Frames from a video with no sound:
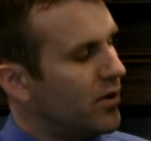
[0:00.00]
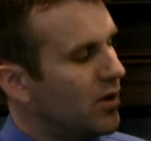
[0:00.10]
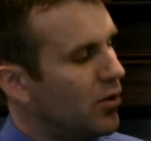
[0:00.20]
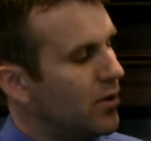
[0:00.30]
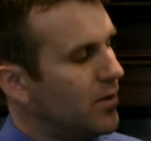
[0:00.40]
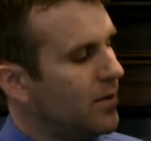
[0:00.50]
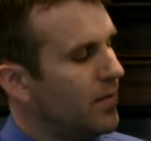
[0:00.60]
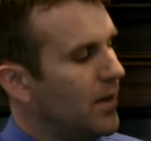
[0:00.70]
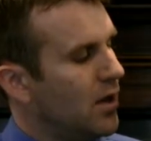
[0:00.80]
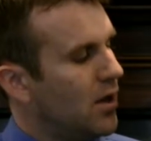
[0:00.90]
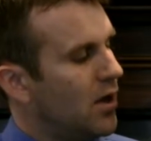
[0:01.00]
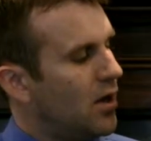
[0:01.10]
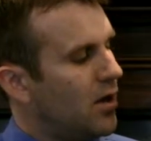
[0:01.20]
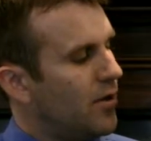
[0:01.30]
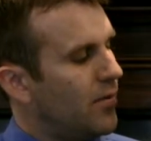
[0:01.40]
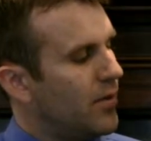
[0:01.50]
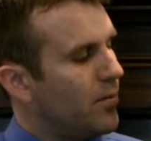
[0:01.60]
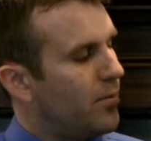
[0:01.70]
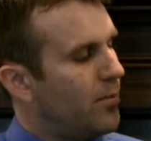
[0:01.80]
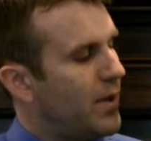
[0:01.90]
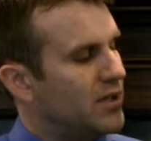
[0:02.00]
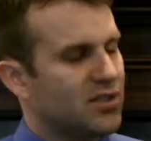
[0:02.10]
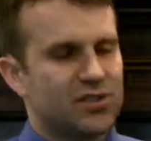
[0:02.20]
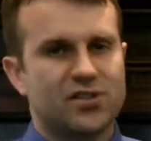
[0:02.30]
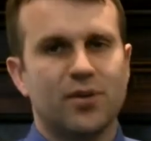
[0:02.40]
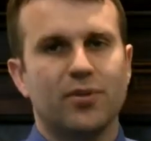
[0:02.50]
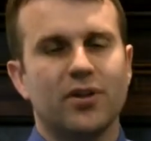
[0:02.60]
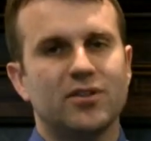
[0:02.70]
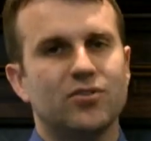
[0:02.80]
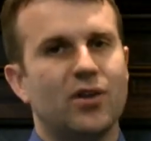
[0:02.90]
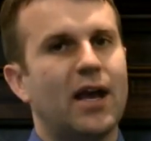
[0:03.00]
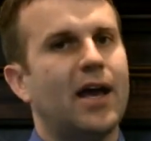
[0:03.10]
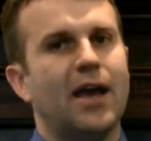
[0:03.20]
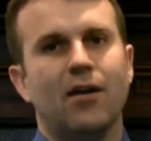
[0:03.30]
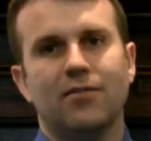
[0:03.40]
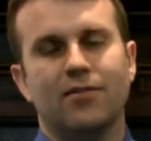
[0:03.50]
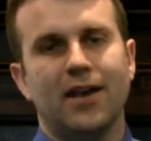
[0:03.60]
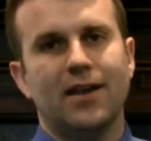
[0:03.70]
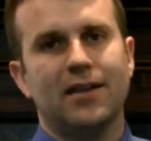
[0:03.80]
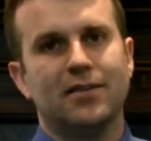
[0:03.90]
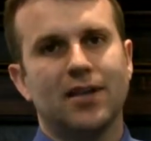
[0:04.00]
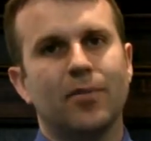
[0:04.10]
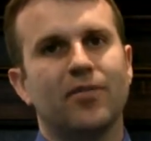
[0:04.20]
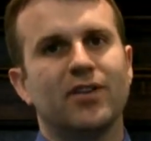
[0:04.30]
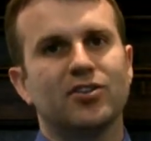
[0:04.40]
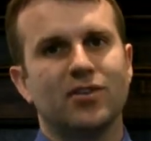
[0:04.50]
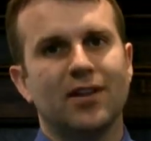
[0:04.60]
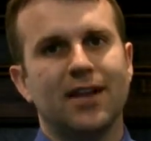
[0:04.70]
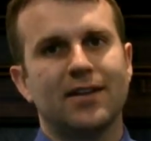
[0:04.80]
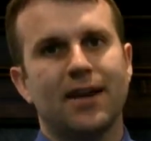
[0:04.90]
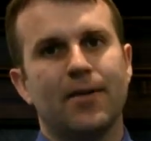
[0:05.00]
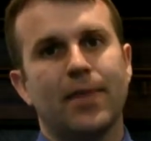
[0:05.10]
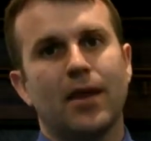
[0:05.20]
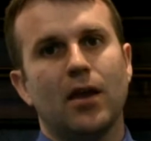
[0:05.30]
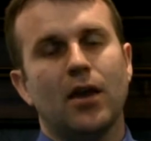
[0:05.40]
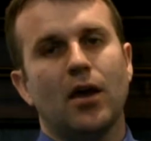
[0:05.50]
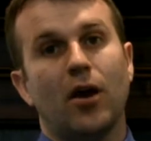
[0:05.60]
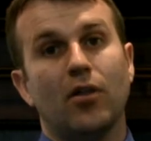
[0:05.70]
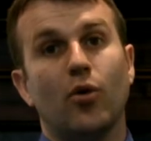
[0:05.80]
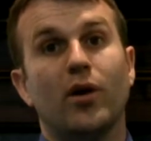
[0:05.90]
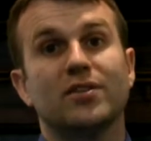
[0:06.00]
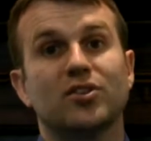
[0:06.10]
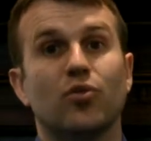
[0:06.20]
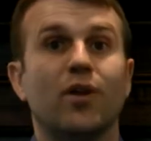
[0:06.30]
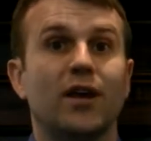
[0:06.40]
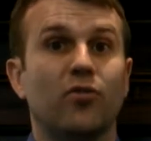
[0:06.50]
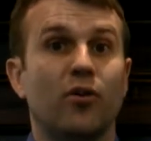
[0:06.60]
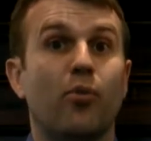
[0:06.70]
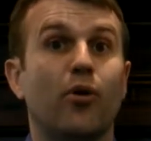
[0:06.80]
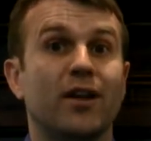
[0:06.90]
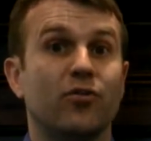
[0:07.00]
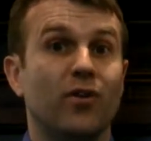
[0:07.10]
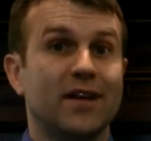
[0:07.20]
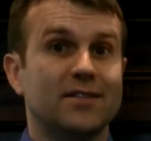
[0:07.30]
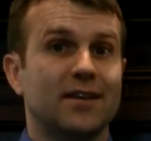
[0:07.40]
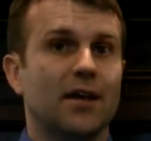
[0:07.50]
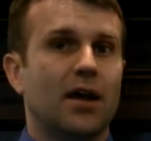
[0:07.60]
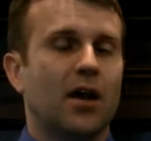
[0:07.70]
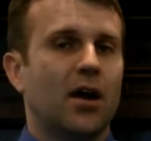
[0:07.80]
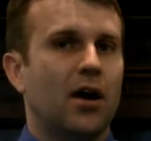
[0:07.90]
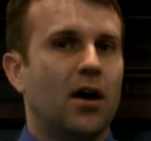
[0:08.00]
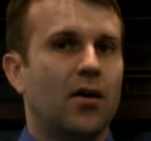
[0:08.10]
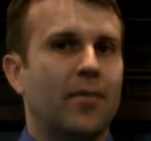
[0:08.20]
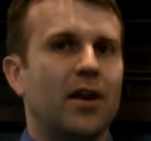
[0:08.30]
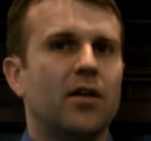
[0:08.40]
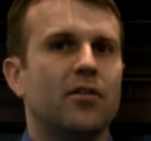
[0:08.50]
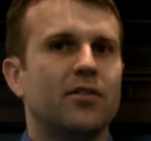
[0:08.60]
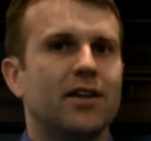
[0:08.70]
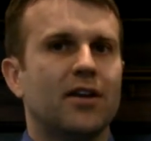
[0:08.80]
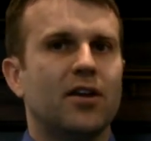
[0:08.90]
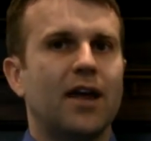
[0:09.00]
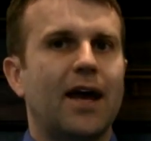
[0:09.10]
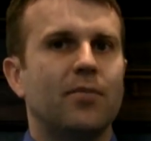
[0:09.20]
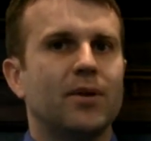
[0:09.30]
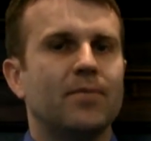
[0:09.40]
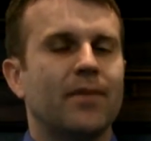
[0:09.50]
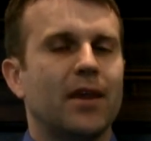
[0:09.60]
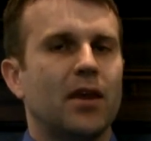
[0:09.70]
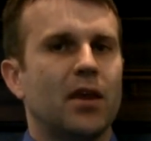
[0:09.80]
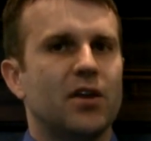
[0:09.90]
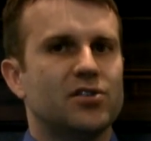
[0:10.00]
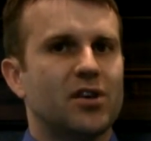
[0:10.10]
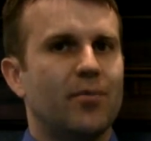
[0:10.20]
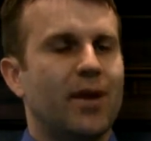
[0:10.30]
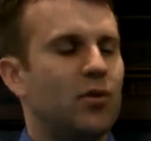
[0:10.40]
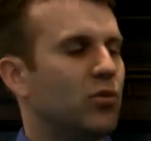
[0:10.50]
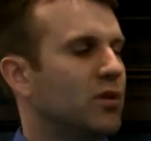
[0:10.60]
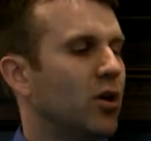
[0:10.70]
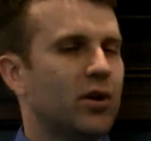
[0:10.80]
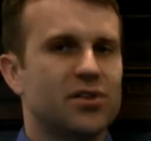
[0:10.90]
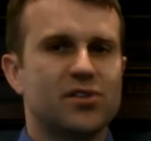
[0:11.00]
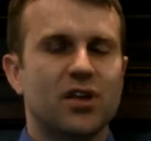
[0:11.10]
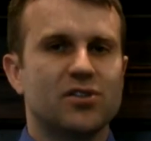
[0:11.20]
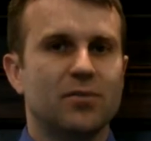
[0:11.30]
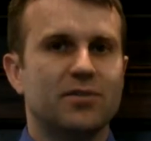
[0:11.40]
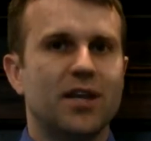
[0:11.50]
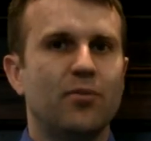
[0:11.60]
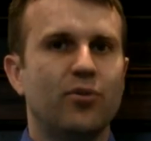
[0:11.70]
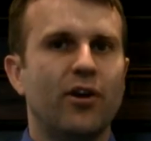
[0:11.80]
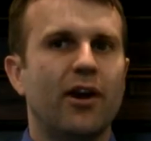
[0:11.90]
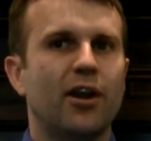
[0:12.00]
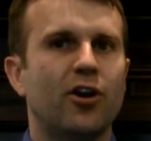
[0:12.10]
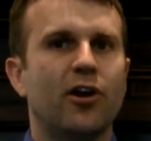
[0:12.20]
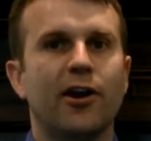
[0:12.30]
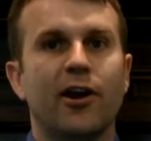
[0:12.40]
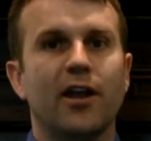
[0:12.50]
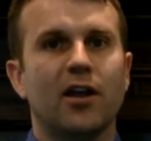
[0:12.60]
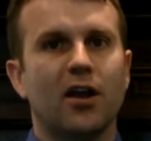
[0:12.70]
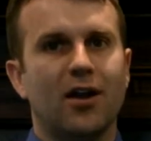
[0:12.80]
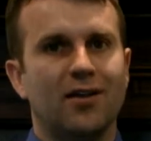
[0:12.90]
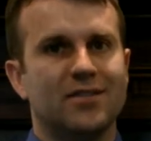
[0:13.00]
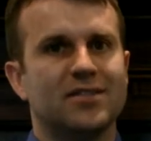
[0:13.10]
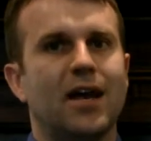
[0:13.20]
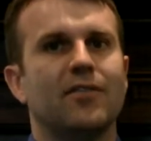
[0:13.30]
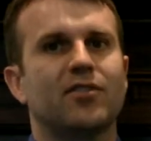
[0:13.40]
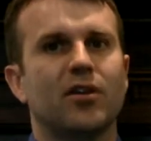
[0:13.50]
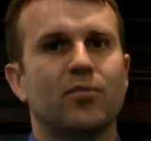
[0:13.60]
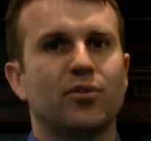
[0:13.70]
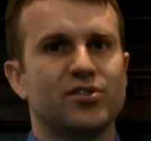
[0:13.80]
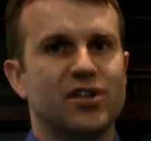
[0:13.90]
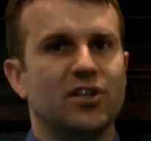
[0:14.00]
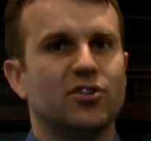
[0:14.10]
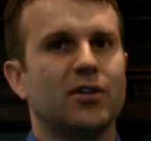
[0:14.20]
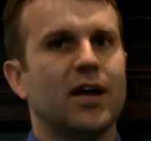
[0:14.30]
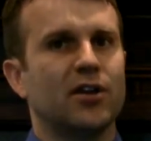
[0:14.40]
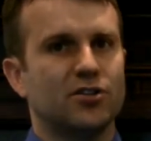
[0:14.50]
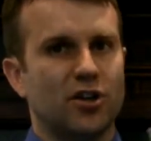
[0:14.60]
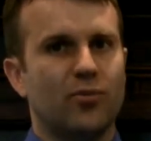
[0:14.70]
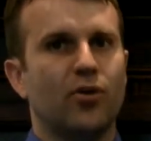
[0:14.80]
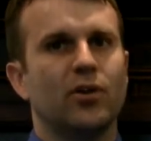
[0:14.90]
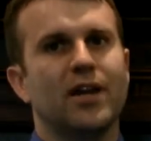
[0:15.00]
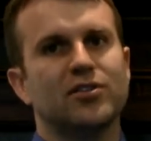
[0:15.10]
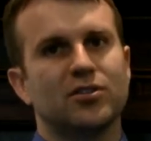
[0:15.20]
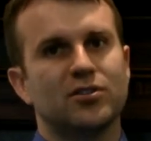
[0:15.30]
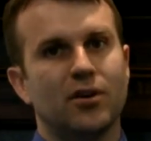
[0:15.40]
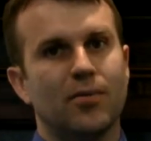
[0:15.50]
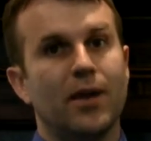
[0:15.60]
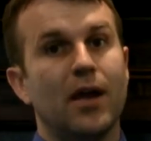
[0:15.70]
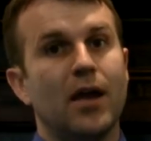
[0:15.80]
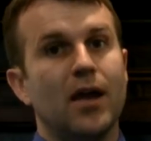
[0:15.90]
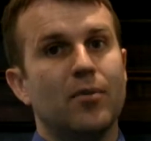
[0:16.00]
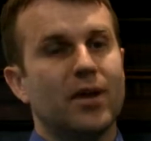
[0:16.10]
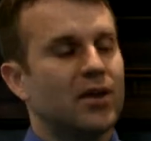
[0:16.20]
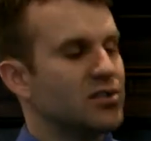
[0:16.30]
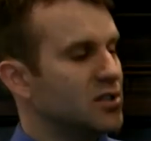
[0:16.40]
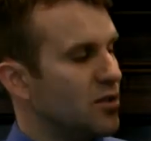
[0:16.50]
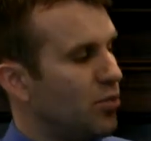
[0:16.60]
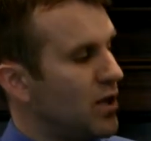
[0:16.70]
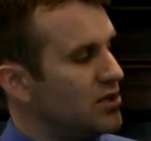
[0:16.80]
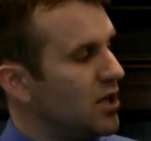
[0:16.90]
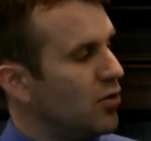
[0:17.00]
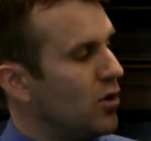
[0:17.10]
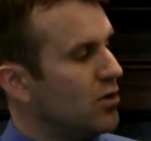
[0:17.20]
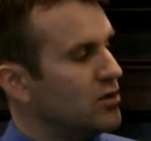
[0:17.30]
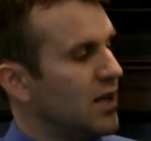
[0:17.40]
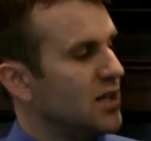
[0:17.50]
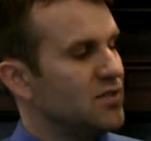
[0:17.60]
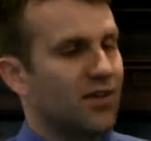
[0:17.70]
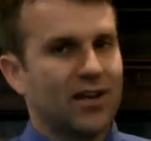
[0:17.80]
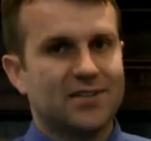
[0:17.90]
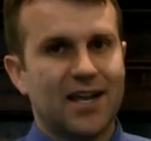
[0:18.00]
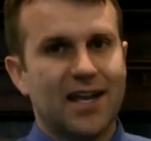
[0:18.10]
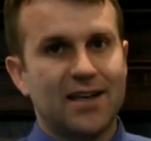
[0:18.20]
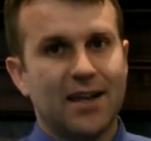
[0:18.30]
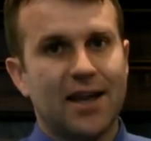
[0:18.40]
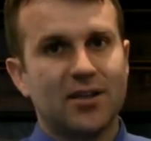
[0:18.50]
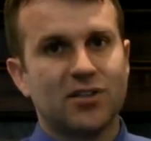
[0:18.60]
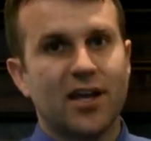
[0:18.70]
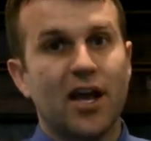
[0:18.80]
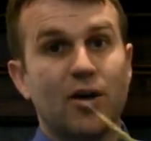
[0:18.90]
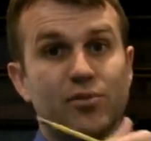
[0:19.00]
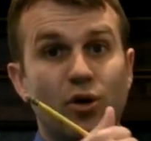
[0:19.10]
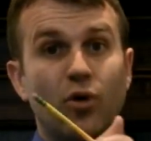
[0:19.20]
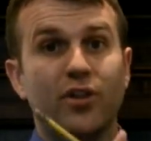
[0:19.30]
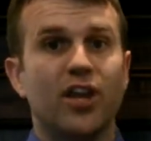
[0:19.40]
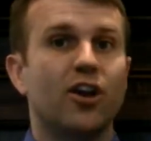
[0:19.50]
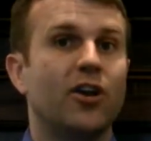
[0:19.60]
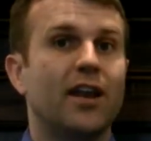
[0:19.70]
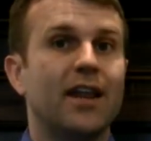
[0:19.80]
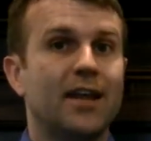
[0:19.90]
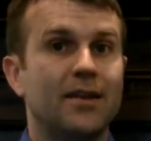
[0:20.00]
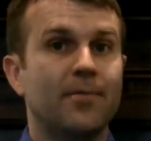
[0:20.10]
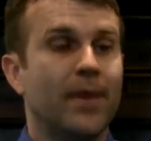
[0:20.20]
our equipment. patients typically do not have any type of injury like that, although it is a reported risk. Another thing that could happen is some men will notice some temporary urinary incontinence after a procedure like a TURP or a laser TURP, because as the prostate grows and gets very tight, it actually helps hold the urine in,